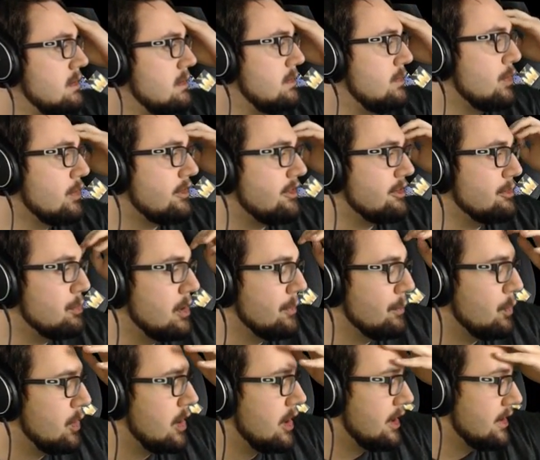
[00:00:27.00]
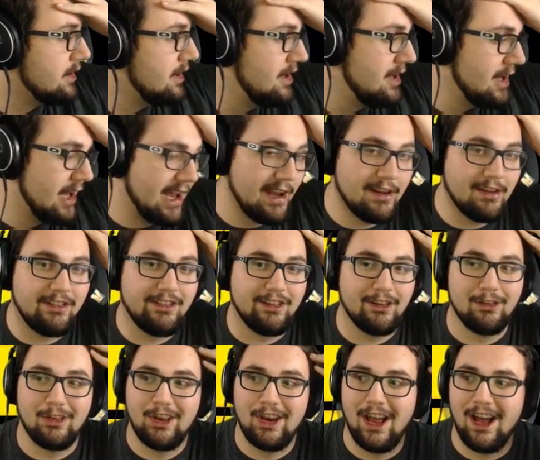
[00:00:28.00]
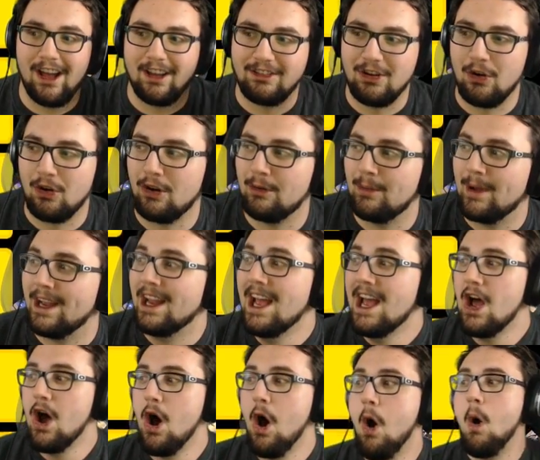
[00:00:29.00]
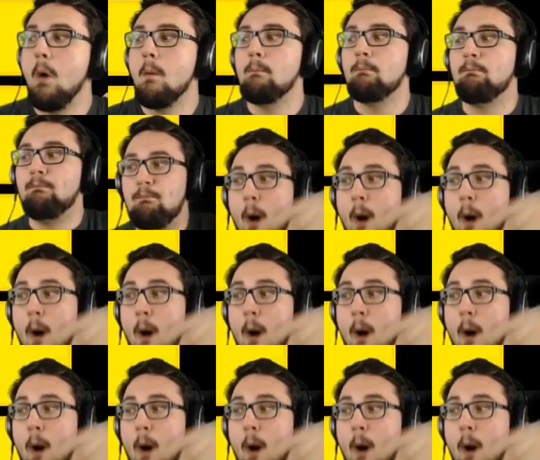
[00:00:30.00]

4s and 1 what? Certainly not. Tournament. So